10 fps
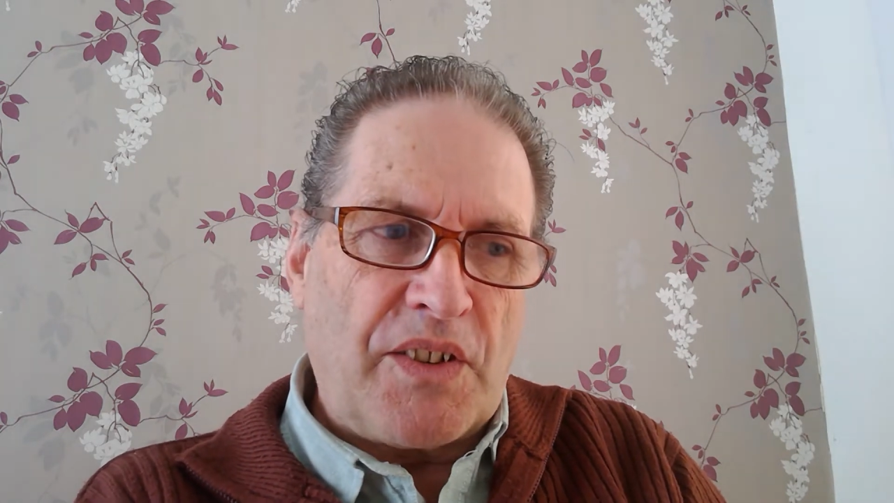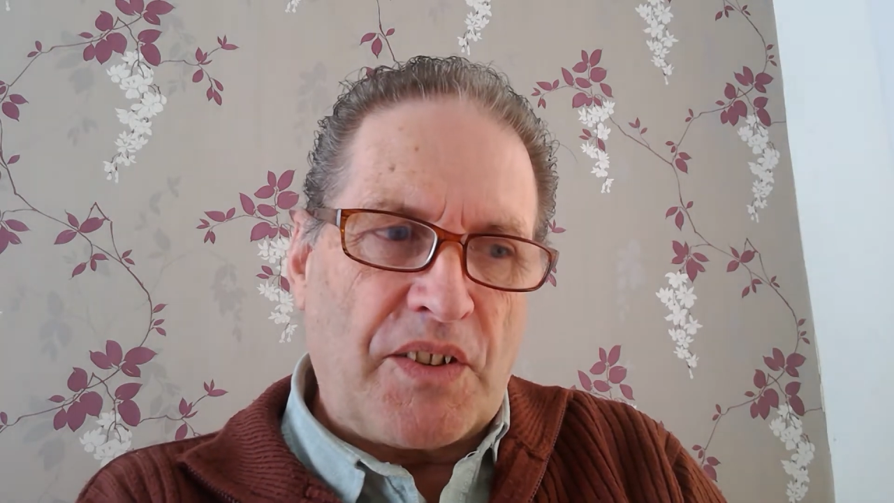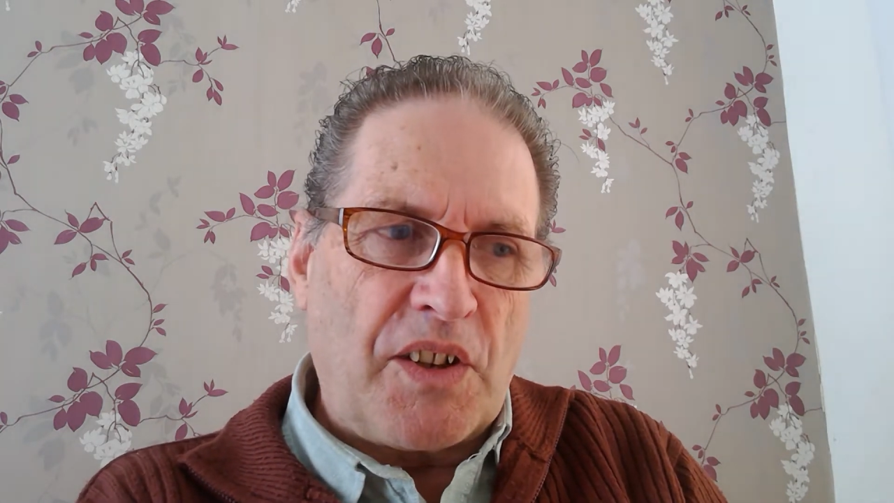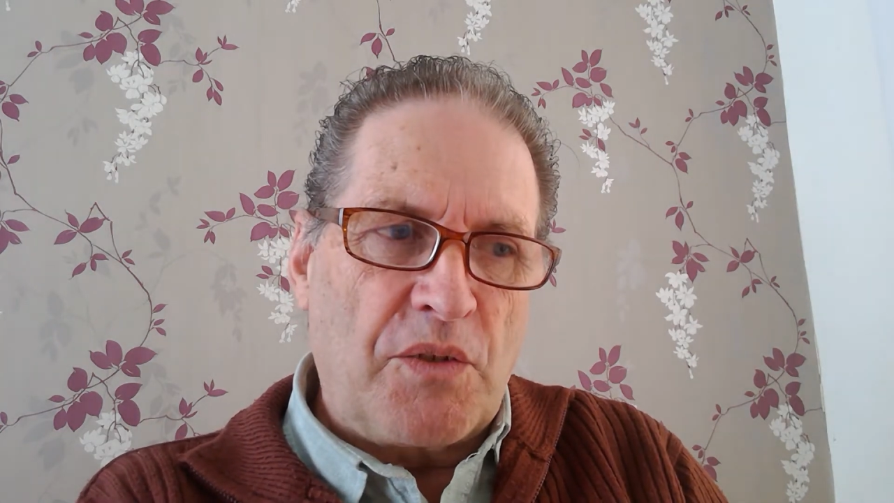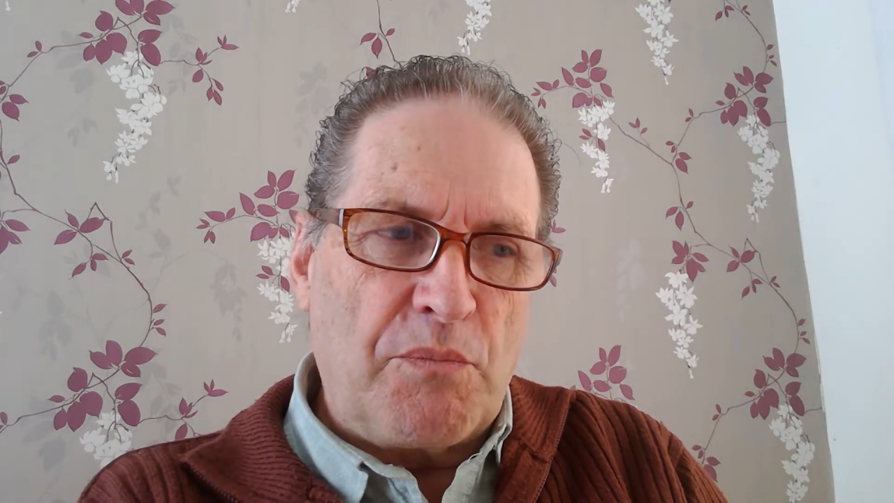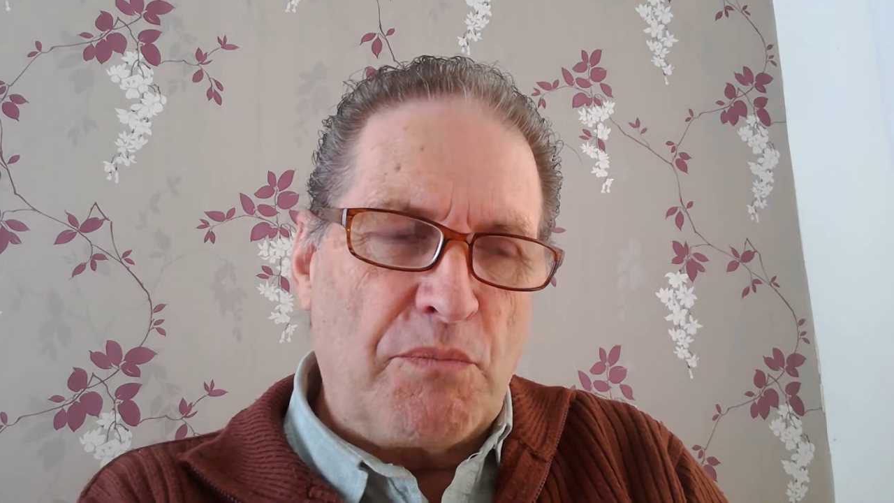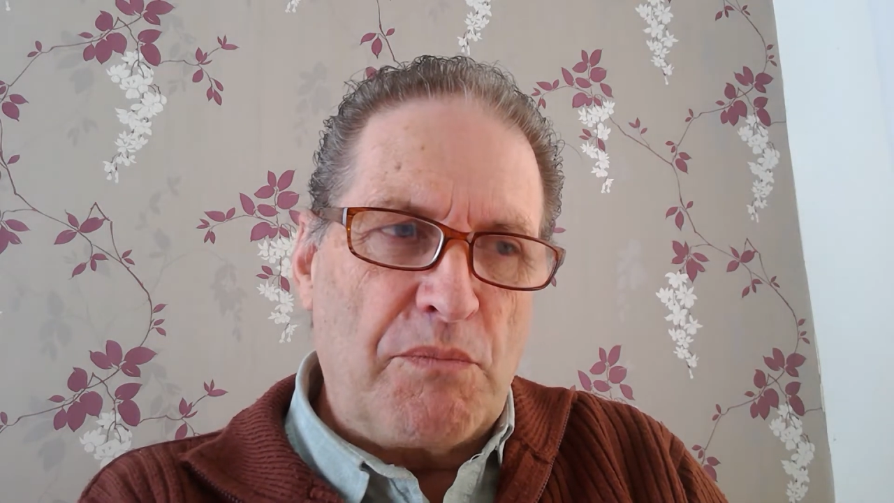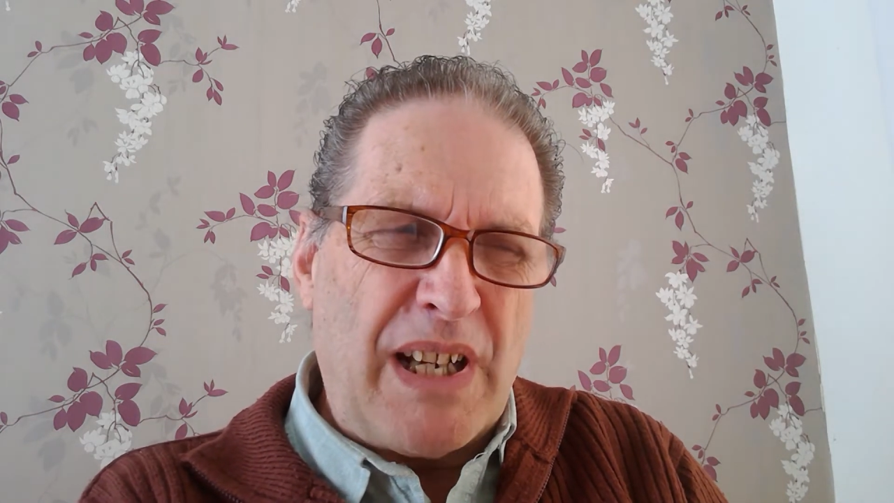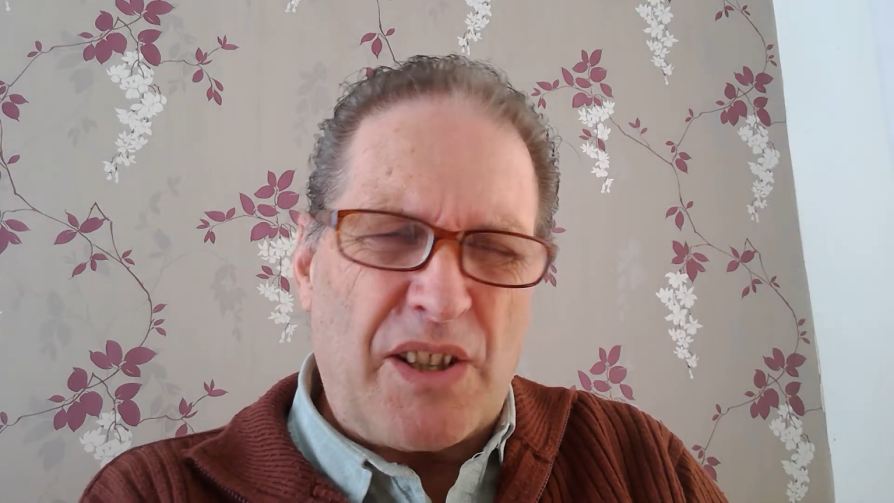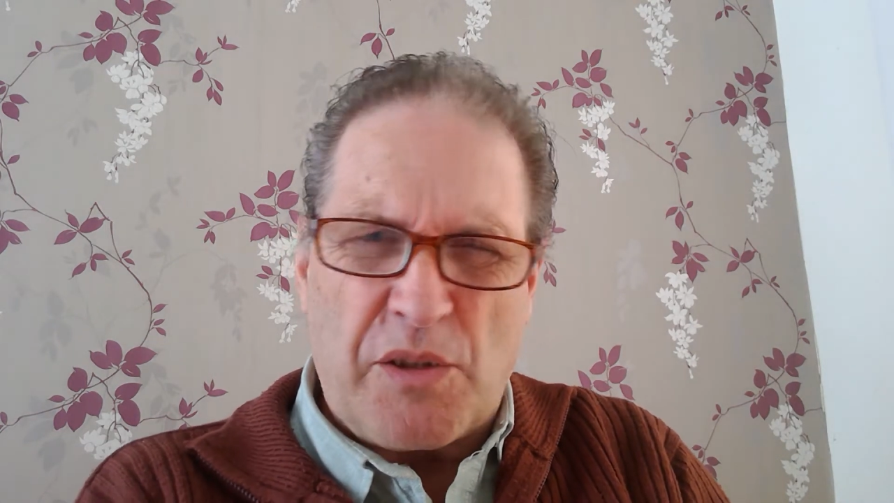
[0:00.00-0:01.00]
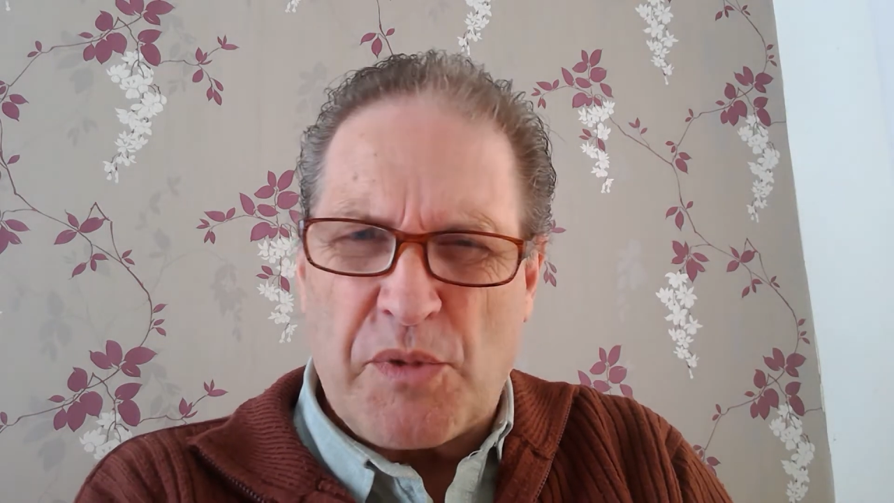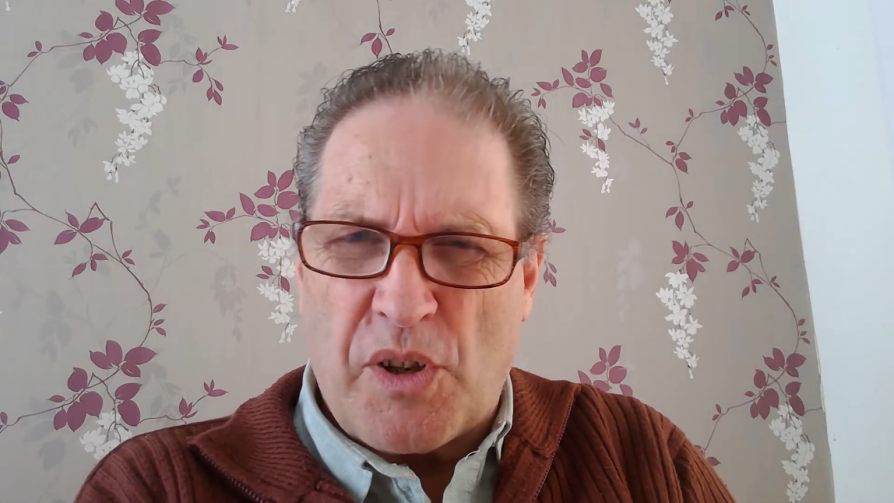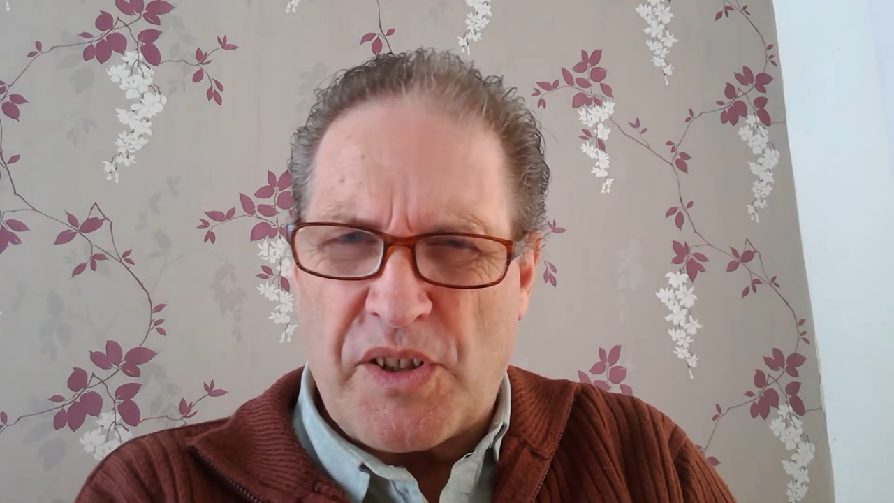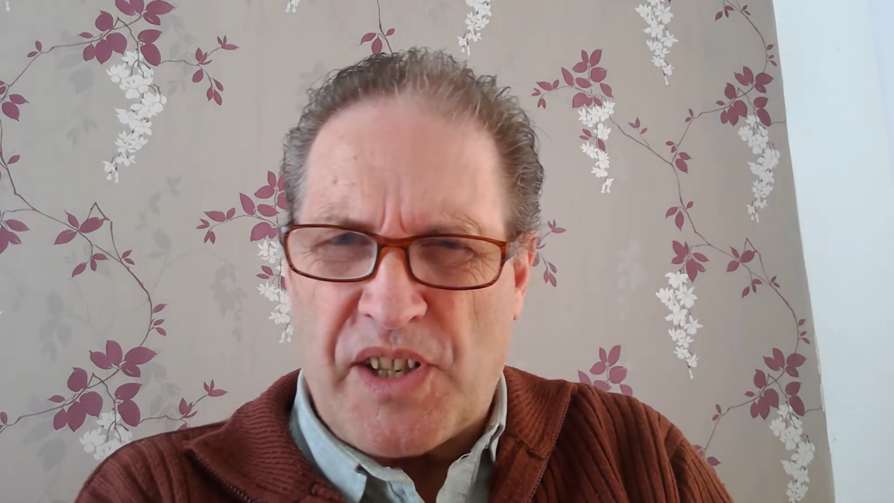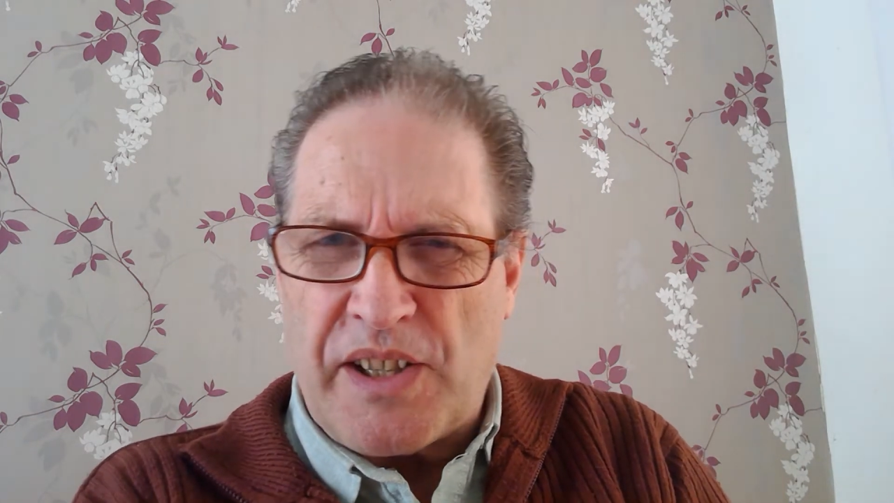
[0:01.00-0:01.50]
can make some
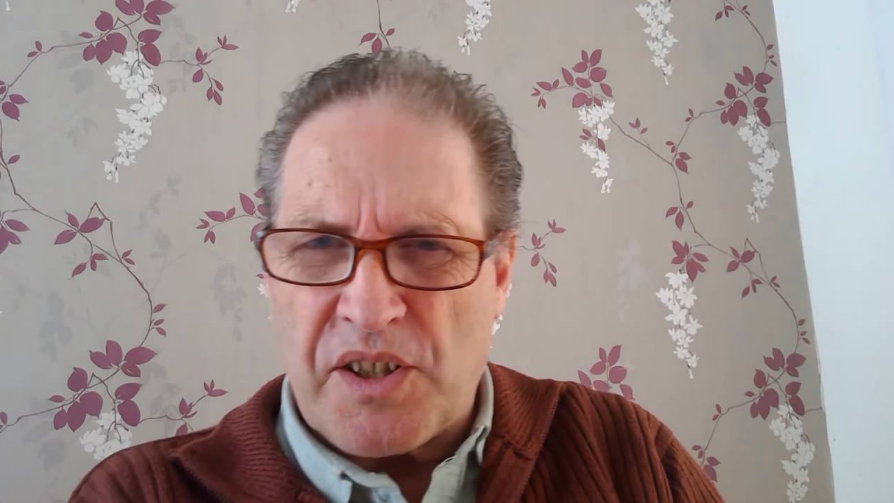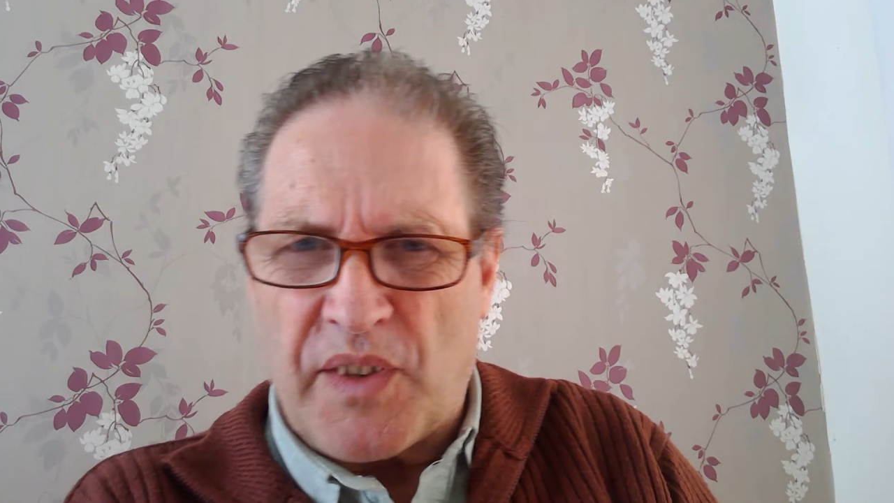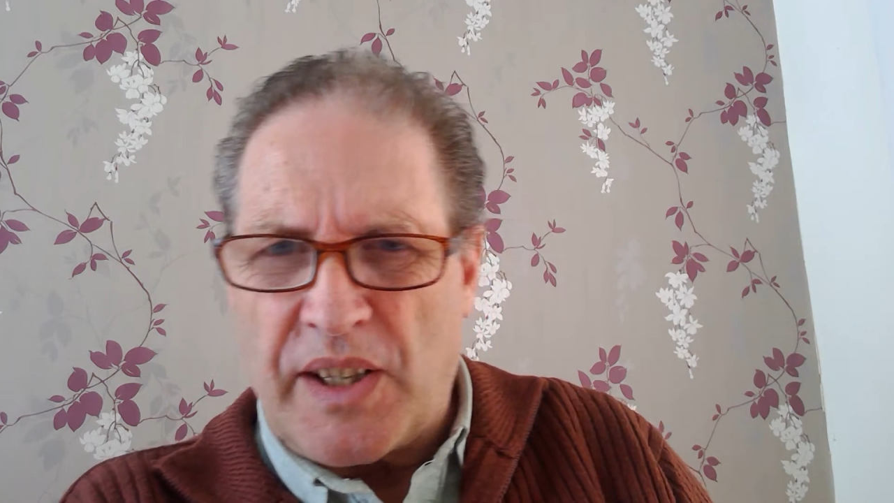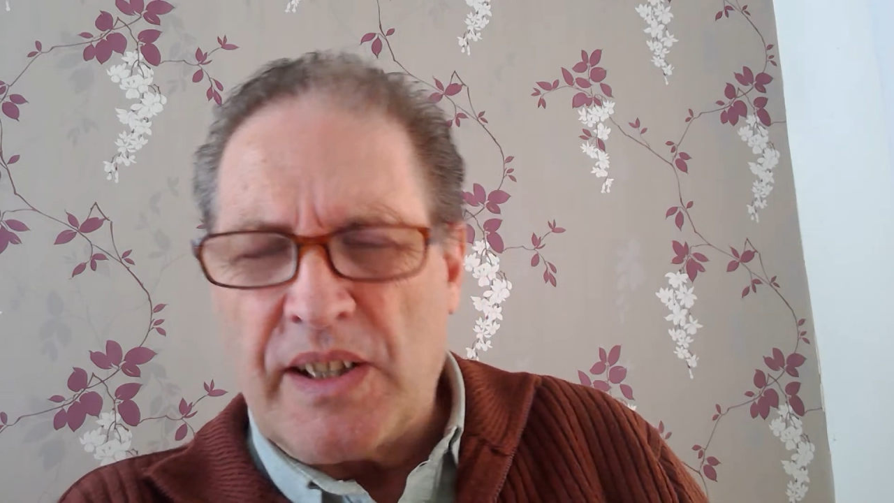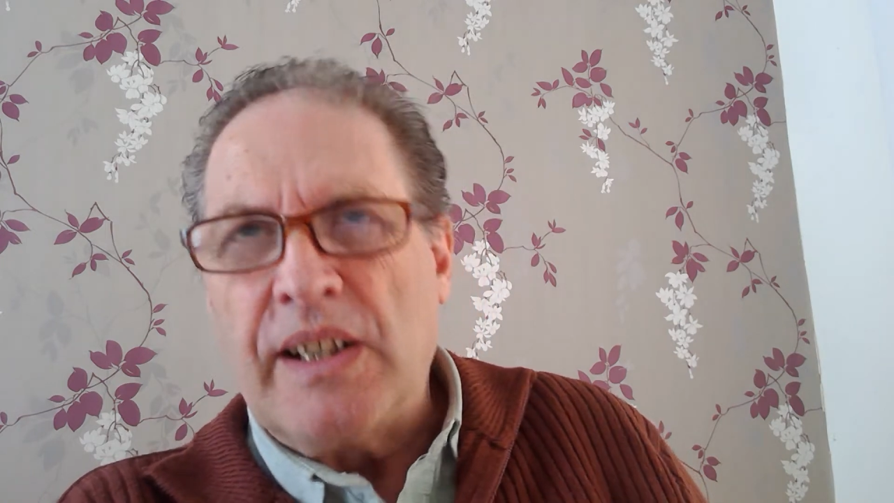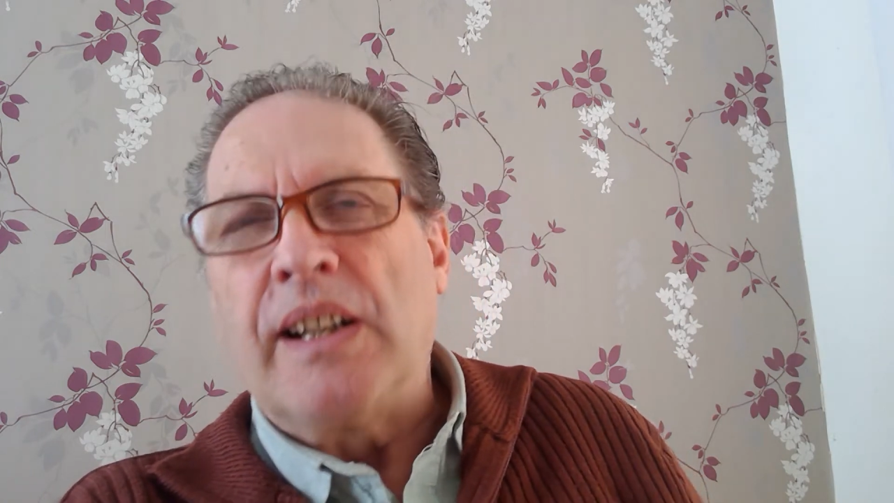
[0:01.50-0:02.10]
sort of sense of it,